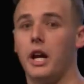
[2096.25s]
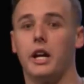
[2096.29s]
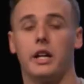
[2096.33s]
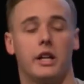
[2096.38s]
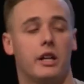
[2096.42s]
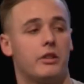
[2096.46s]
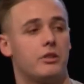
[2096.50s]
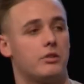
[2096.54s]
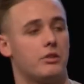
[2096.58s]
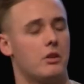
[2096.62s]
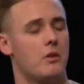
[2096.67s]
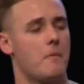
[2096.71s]
I
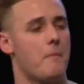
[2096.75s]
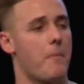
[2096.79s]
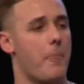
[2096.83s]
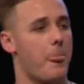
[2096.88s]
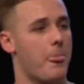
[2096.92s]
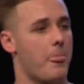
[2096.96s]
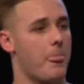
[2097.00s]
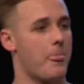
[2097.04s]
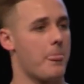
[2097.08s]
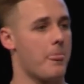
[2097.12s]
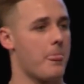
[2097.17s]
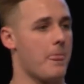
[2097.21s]
guess so.
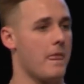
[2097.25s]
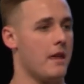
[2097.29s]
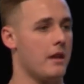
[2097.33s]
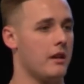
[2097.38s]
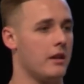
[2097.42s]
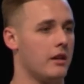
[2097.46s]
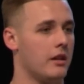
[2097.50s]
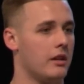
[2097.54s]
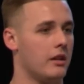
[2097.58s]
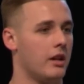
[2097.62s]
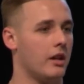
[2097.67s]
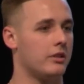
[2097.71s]

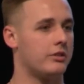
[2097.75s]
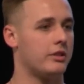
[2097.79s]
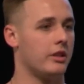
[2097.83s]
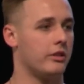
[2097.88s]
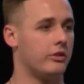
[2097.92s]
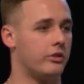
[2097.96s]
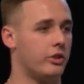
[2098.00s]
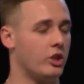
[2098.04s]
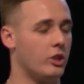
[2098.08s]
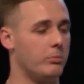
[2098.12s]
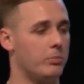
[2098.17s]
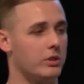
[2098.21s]
I said,
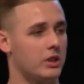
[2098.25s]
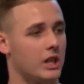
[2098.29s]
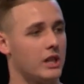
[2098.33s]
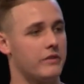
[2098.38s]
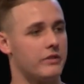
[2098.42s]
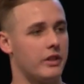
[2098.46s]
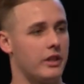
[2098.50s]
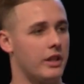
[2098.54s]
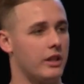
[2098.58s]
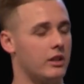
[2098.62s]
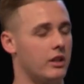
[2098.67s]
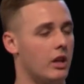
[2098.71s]
do you believe
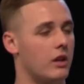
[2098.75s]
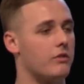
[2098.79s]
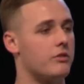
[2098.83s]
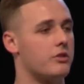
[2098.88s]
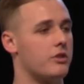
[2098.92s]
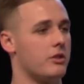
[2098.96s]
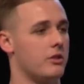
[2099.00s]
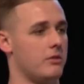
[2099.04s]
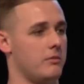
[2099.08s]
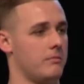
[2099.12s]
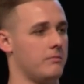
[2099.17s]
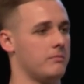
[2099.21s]
that he loves
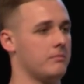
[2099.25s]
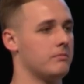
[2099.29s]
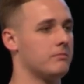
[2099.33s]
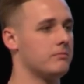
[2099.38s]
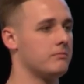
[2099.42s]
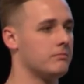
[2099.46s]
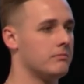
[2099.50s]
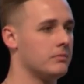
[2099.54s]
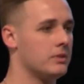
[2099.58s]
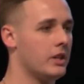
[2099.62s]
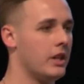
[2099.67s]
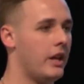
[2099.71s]
you?
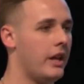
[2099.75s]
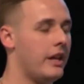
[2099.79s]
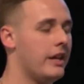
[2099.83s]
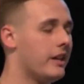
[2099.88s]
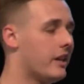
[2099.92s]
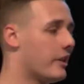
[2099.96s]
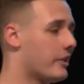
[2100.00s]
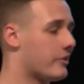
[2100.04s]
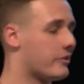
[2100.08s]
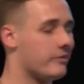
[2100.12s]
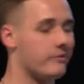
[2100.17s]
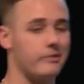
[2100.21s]
He
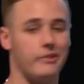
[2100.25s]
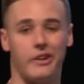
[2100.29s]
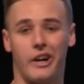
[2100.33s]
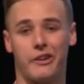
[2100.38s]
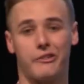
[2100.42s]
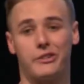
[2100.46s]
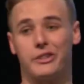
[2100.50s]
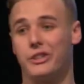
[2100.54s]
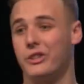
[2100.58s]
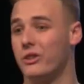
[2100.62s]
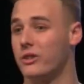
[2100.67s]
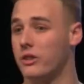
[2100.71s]
goes, well, I
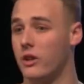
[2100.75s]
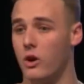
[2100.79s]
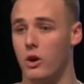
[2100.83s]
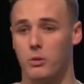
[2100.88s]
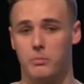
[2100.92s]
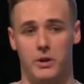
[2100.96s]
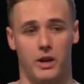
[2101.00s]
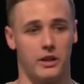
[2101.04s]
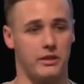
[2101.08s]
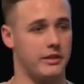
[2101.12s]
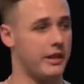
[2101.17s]
really don't know about